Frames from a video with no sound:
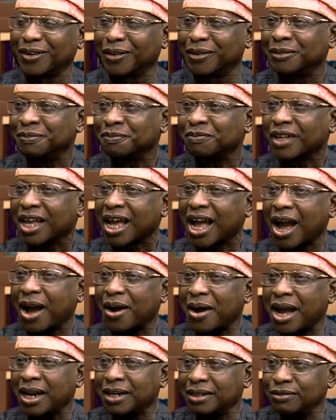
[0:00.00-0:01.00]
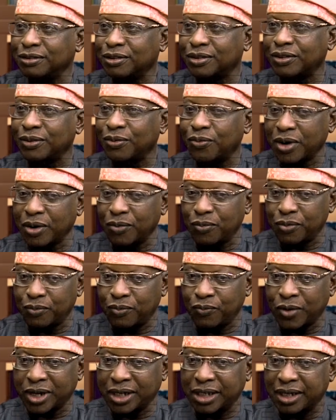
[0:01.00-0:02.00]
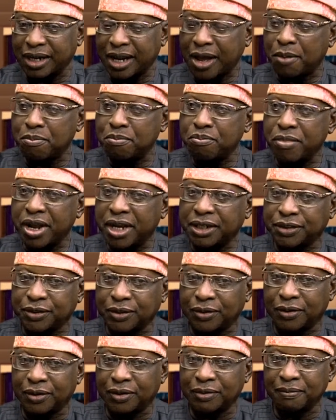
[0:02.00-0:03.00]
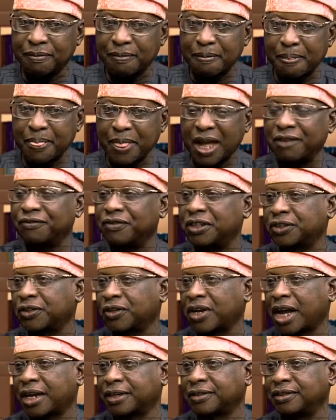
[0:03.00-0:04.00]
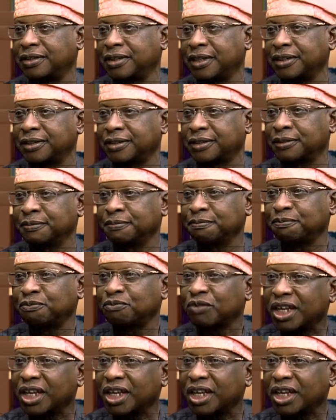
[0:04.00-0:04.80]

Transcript: so uh, and uh, you see when, when they now measure aviation accidents,